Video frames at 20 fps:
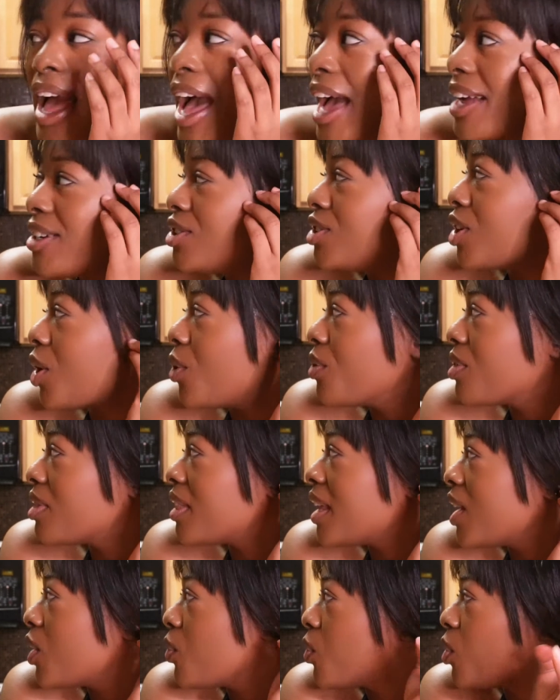I don't
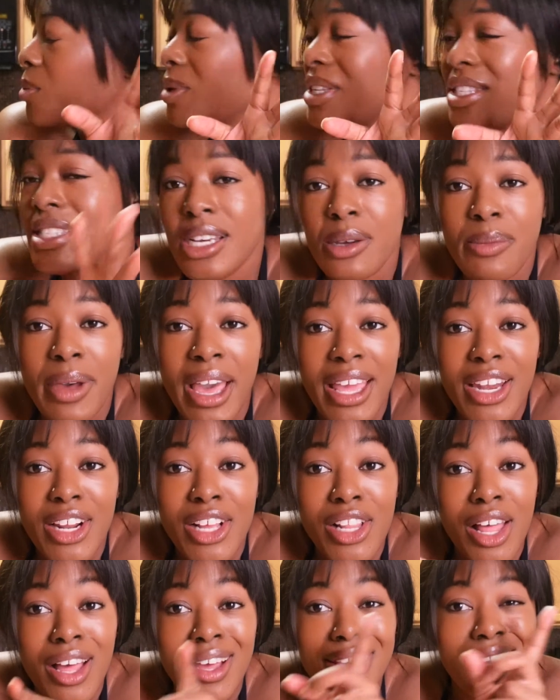think we'll be done by 8
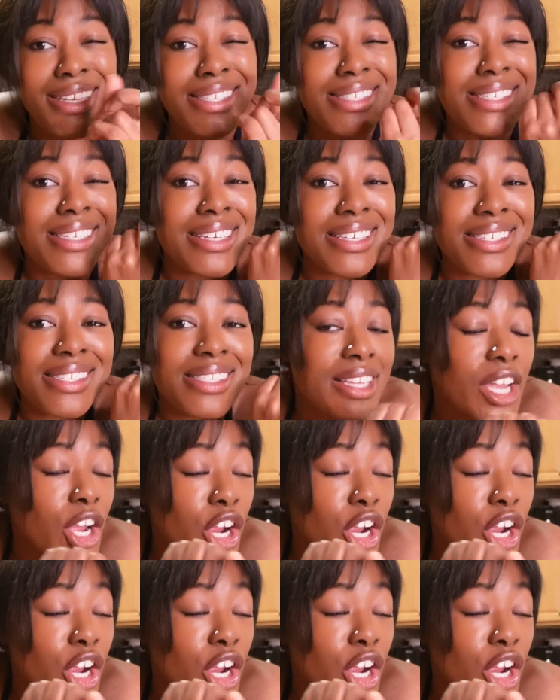o'clock because it is